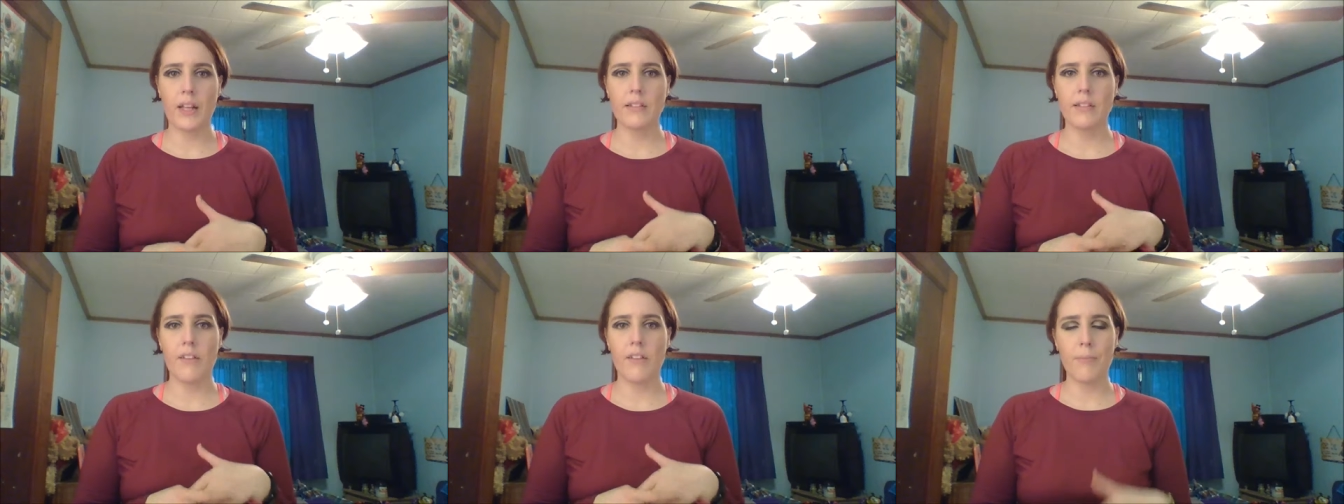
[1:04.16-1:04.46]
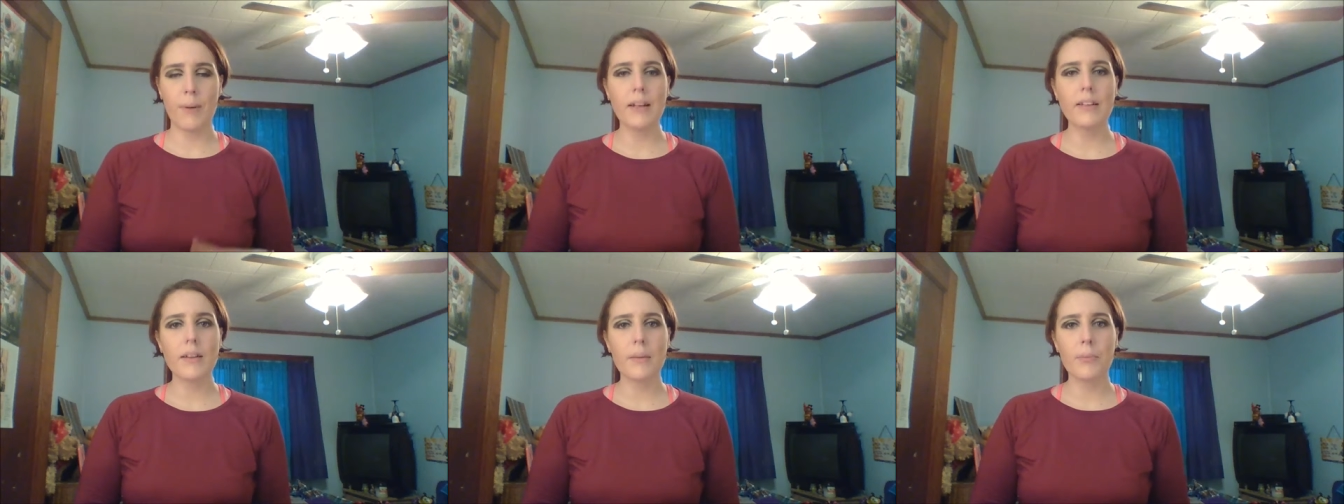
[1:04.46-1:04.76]
picked
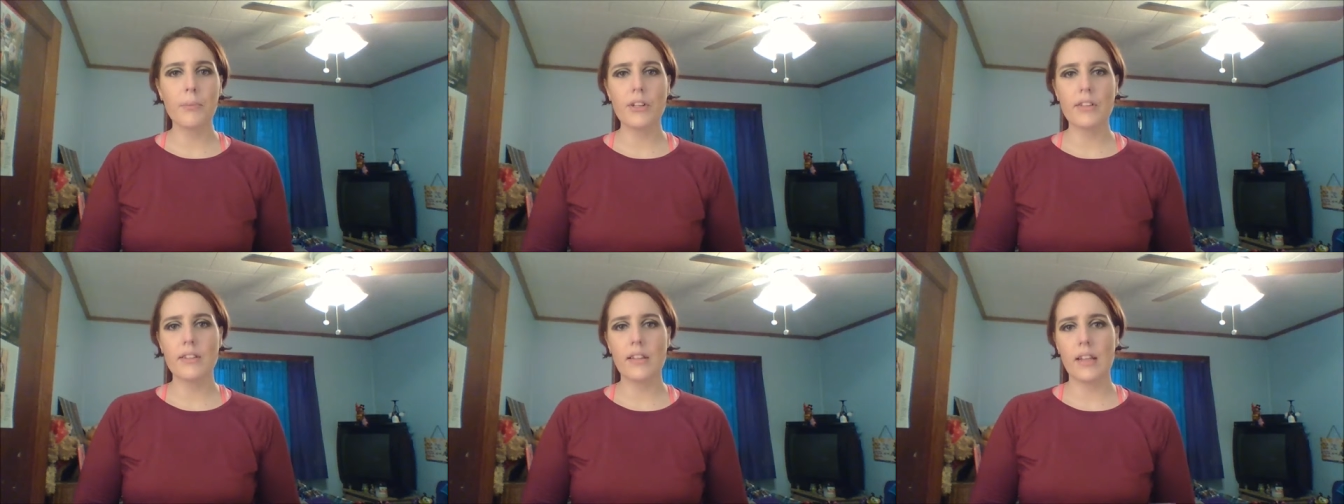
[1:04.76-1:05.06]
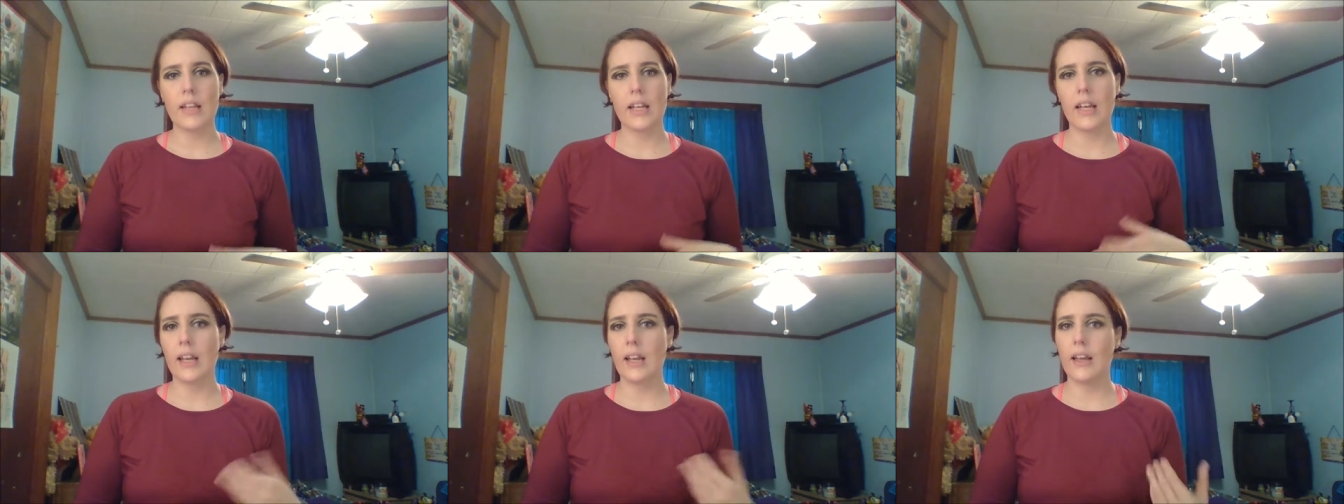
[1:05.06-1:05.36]
up
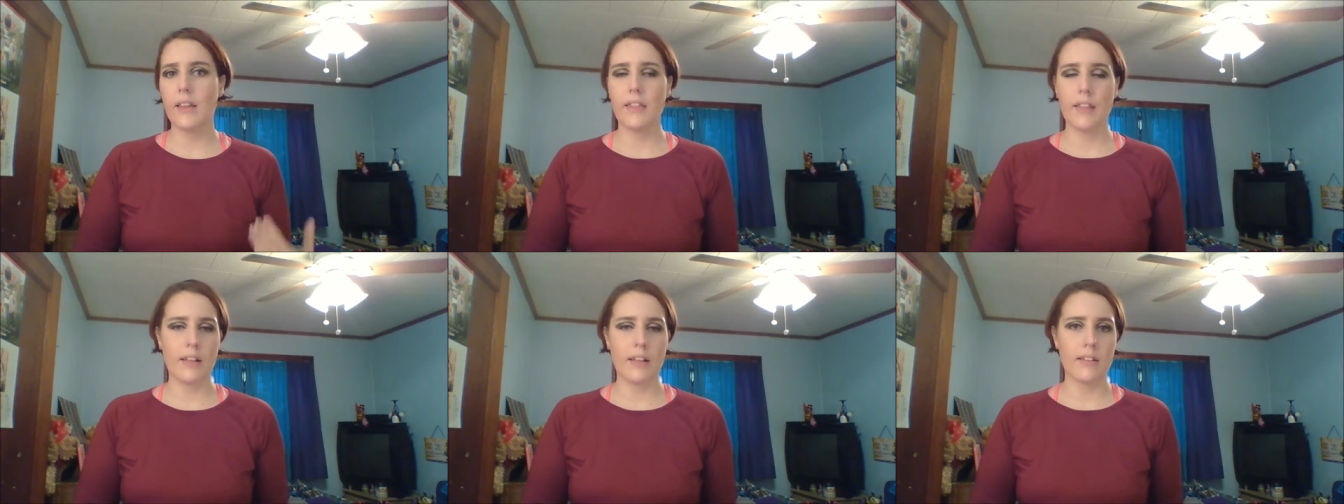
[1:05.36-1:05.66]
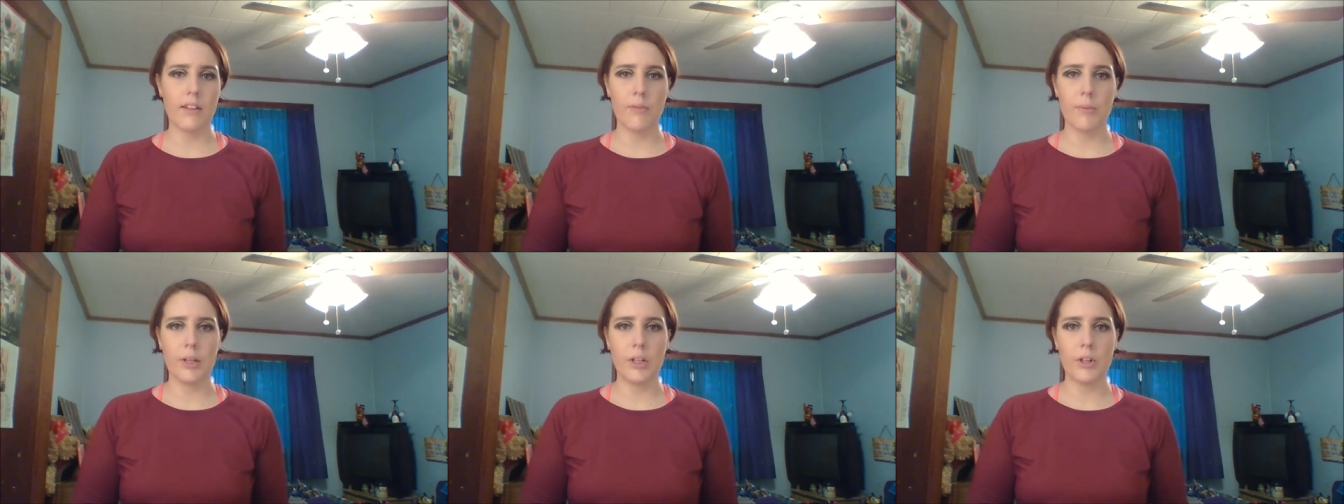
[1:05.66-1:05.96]
recently, things I've been
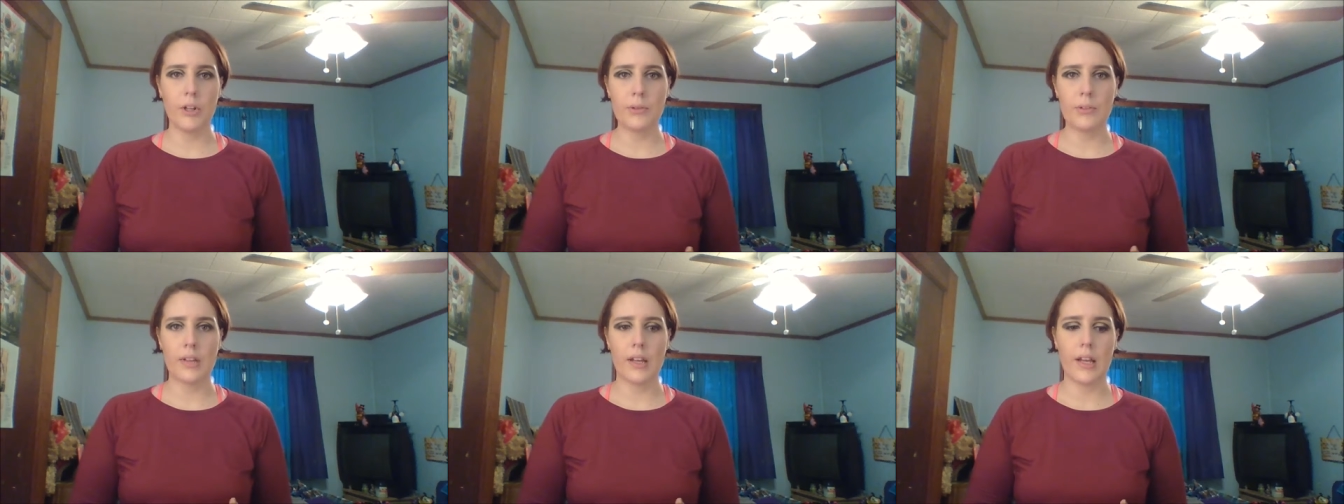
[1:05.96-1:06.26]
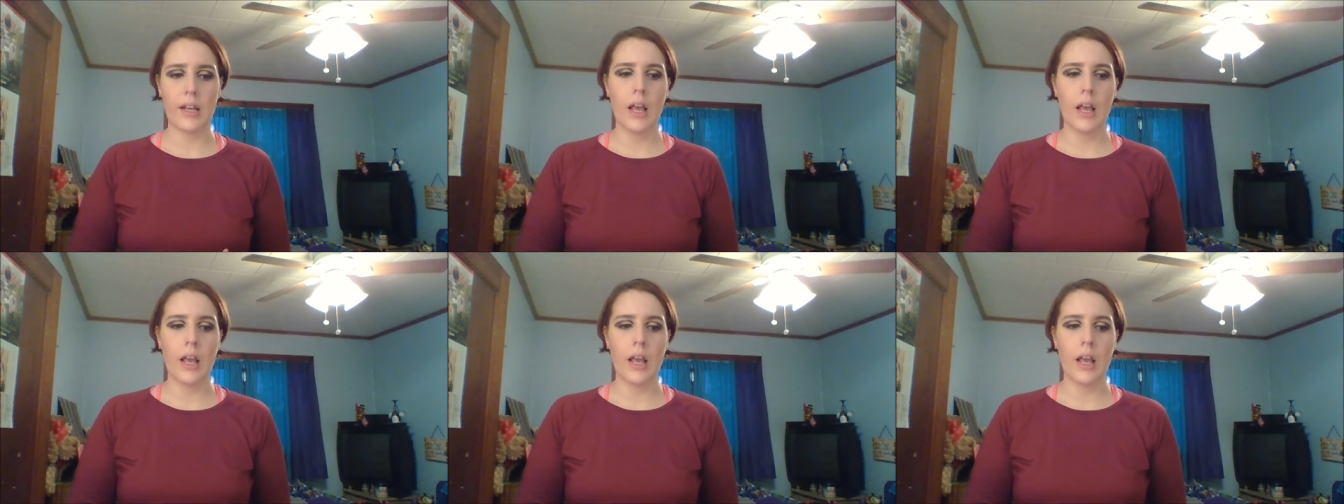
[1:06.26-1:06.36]
using,